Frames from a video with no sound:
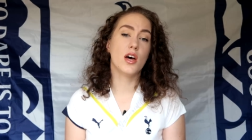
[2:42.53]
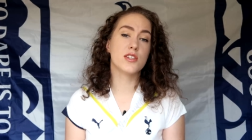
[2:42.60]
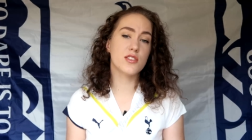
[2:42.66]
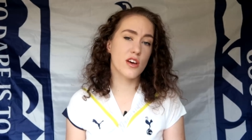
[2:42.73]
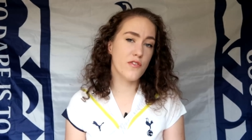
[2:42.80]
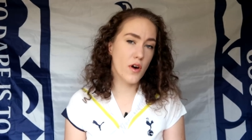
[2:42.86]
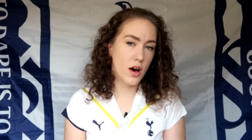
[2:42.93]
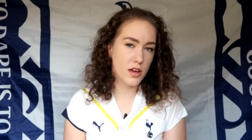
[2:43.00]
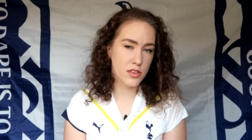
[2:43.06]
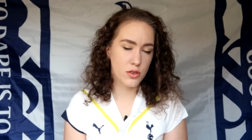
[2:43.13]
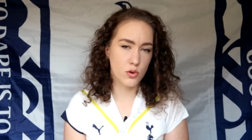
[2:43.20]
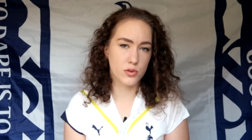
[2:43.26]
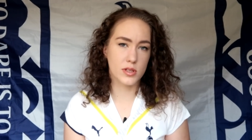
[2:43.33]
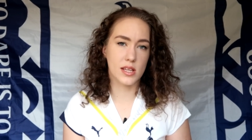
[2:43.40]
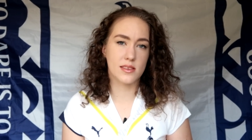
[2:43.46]
So if I
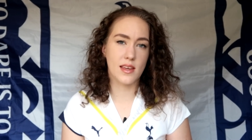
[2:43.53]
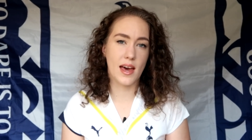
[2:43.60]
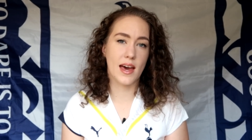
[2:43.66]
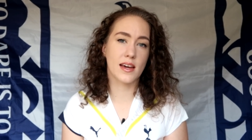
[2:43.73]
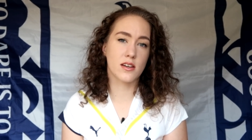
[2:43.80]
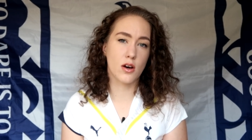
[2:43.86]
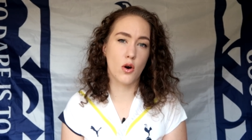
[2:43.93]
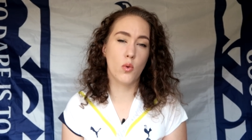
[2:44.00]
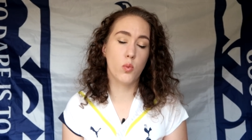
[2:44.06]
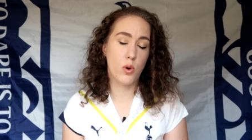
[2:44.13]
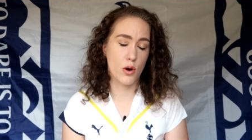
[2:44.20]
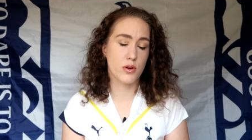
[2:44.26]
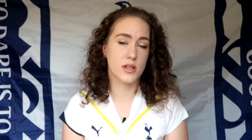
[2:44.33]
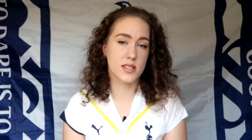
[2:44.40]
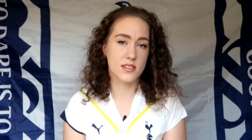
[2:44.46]
thought that their goal
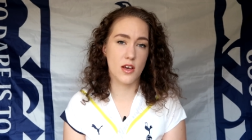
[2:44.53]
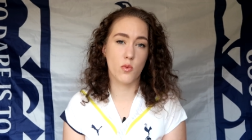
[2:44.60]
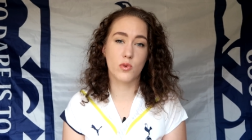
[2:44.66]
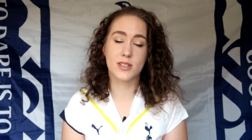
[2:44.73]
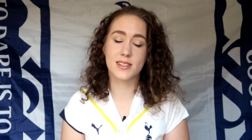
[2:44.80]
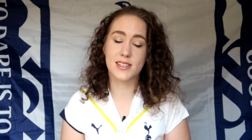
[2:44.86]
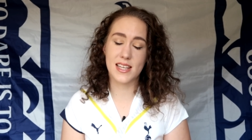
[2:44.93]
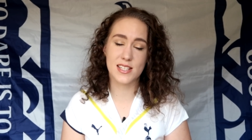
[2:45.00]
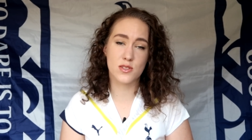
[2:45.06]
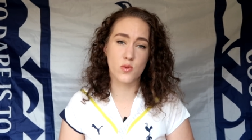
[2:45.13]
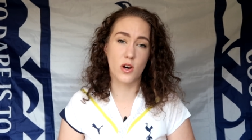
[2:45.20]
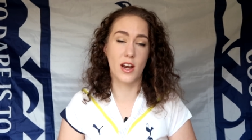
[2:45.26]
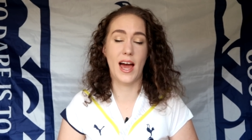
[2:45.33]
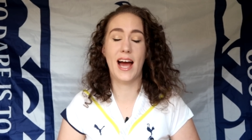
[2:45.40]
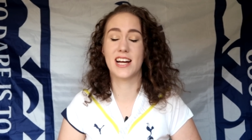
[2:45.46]
woke us up, well, this
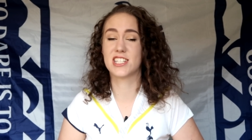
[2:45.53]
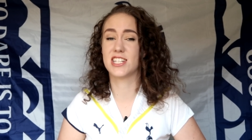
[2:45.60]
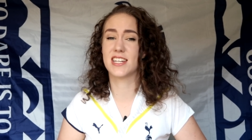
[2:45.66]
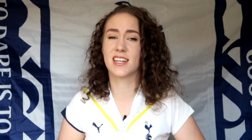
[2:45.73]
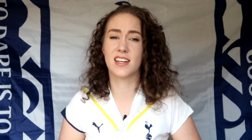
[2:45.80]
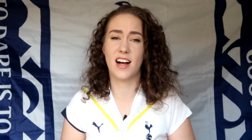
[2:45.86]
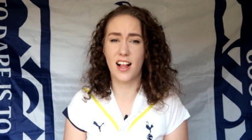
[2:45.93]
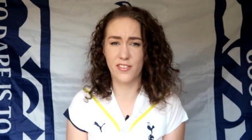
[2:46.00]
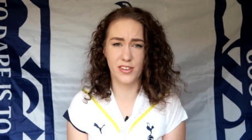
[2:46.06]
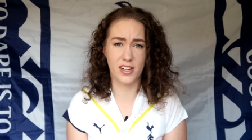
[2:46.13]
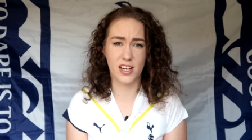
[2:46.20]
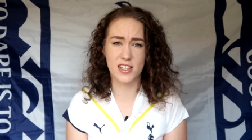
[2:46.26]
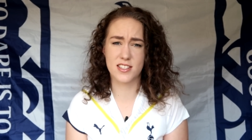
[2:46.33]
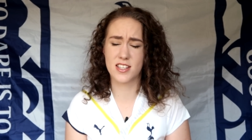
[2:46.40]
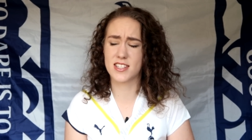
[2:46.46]
one actually
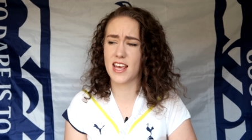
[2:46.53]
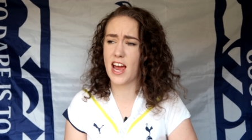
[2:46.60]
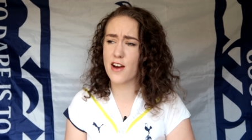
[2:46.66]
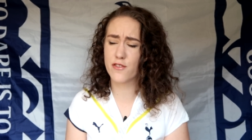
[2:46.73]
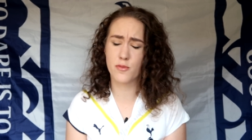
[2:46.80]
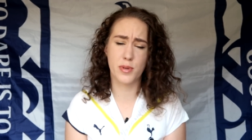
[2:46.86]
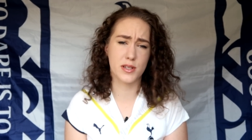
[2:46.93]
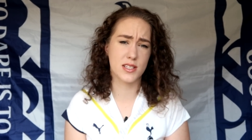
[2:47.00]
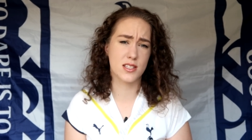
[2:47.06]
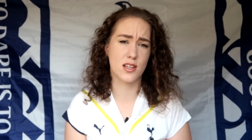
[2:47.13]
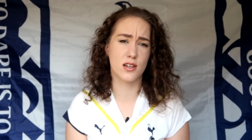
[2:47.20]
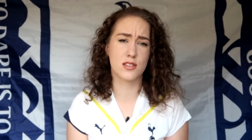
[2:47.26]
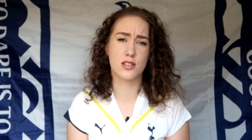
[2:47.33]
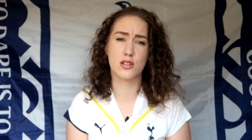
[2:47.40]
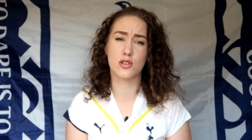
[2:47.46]
galvanised us. Everybody
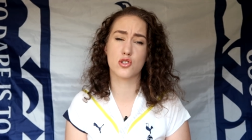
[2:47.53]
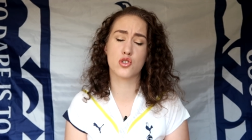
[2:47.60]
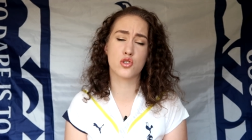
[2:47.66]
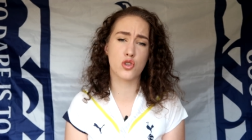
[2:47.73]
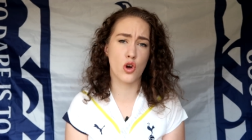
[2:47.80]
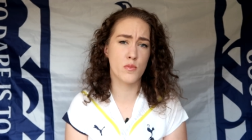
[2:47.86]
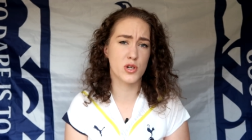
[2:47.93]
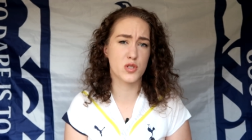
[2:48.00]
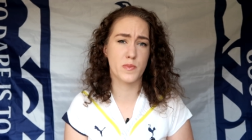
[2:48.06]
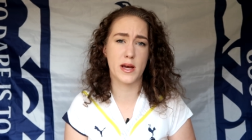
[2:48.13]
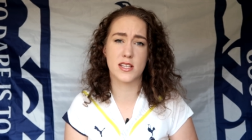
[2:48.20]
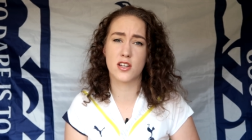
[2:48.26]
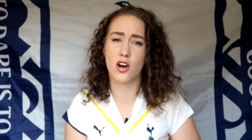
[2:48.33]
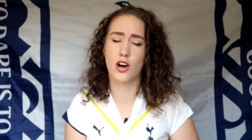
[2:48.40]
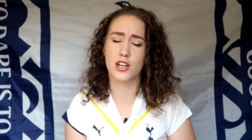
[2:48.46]
started to look so much
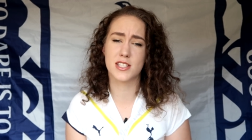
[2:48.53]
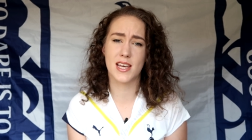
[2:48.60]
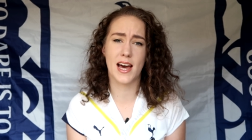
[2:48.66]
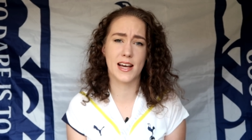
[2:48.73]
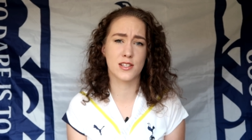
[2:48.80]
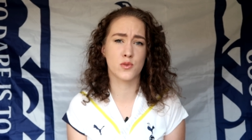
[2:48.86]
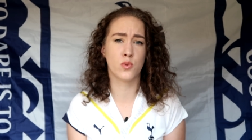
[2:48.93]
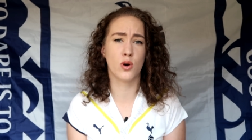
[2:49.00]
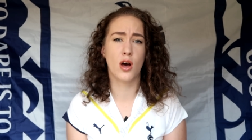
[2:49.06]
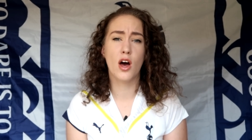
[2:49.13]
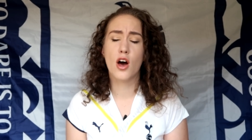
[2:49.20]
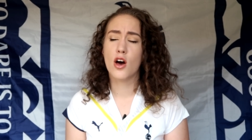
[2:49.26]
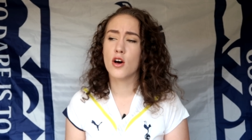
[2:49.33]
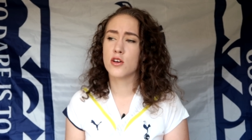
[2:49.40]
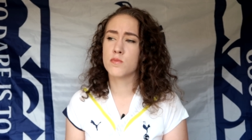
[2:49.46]
better. Our attacks were
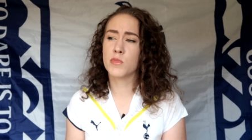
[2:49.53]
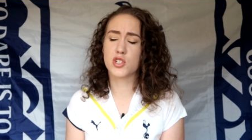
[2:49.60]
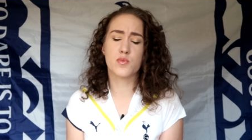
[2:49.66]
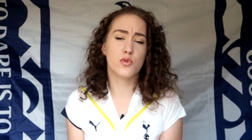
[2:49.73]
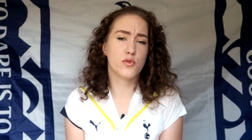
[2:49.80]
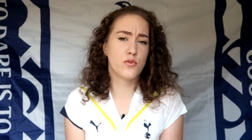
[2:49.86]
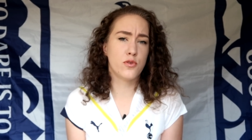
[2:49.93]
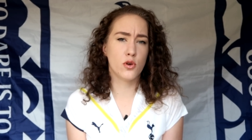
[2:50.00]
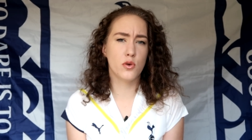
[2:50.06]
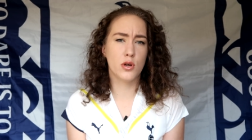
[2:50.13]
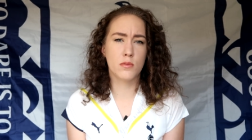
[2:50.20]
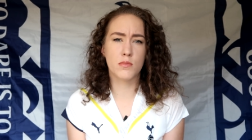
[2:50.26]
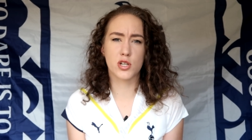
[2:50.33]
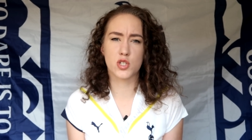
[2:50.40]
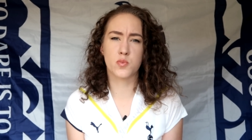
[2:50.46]
much more
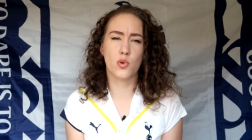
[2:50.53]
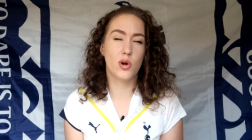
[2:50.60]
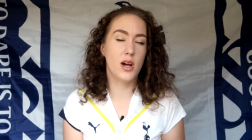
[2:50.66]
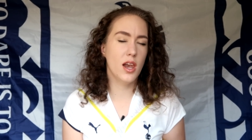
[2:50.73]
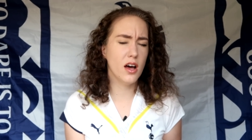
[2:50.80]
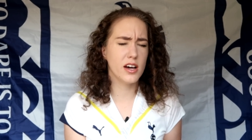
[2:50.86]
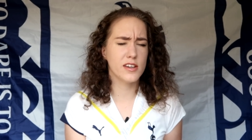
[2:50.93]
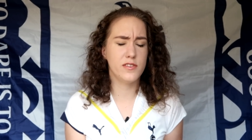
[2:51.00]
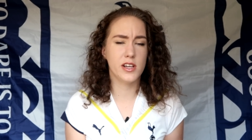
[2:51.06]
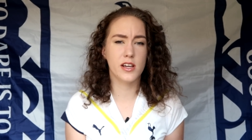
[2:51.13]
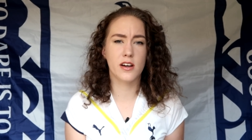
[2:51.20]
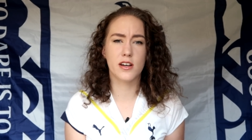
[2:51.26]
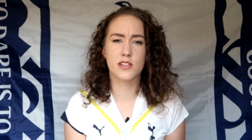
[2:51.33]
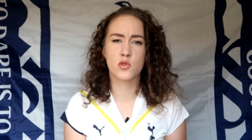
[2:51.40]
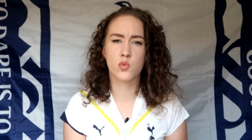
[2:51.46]
fluent, much more
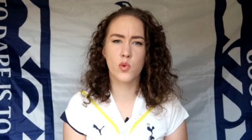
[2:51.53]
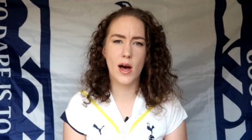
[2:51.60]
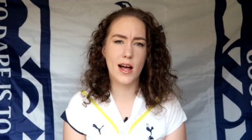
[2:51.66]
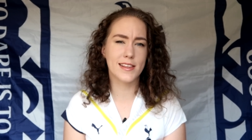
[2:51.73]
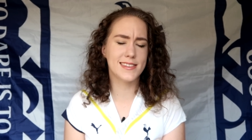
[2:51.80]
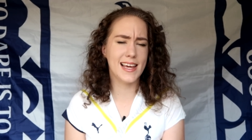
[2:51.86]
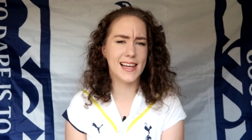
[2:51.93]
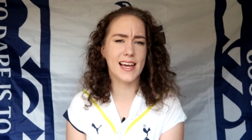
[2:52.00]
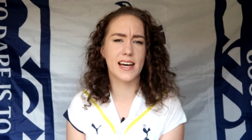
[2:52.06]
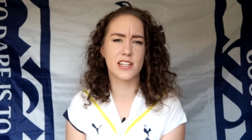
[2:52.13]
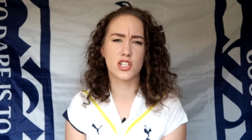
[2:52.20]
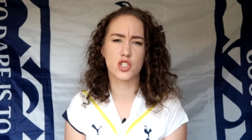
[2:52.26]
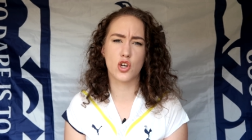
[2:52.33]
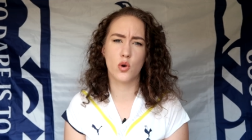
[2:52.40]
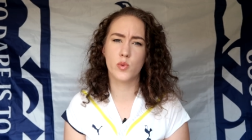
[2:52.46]
livelier as well. Dele had
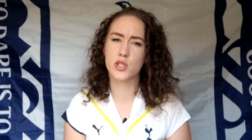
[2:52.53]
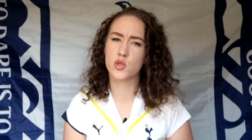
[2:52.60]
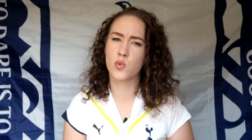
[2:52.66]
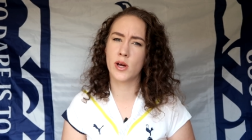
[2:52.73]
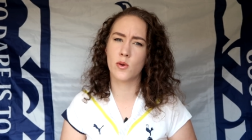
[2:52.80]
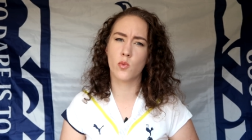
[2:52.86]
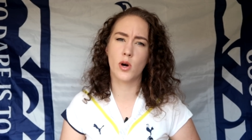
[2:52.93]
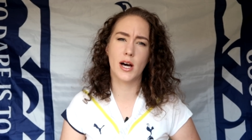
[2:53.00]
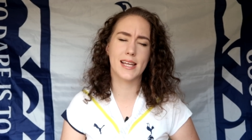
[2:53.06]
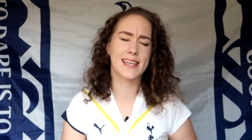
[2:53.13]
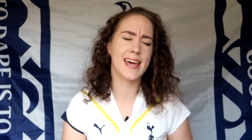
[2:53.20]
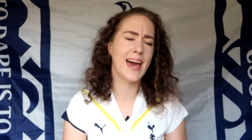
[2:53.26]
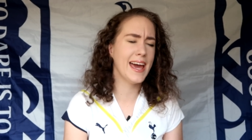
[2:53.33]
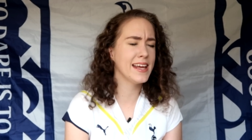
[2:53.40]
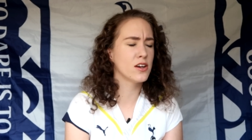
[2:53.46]
a shot which went
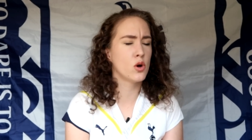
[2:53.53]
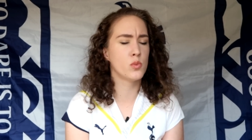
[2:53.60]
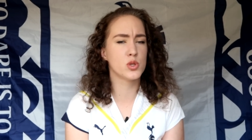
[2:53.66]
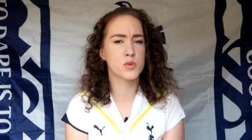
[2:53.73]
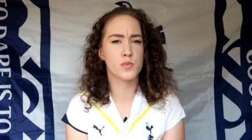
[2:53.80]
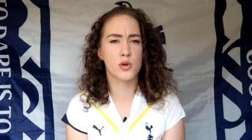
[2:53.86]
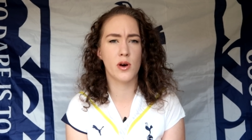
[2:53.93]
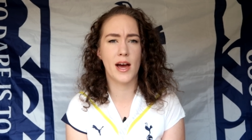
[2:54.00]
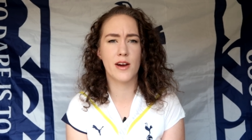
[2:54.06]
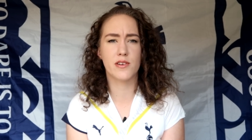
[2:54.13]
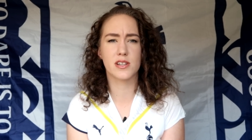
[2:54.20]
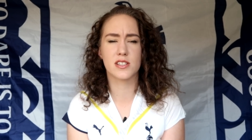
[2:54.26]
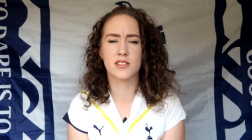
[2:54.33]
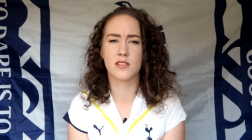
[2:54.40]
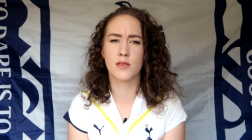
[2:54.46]
wide. Kane almost put
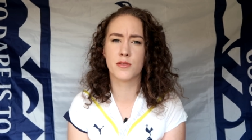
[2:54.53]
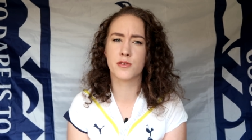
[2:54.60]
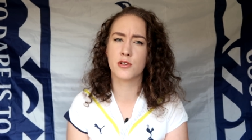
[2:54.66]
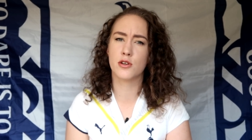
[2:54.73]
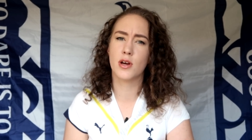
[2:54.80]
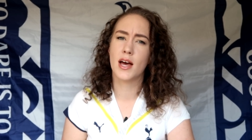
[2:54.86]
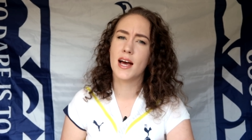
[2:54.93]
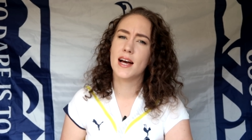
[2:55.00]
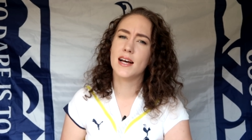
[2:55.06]
Eriksen through.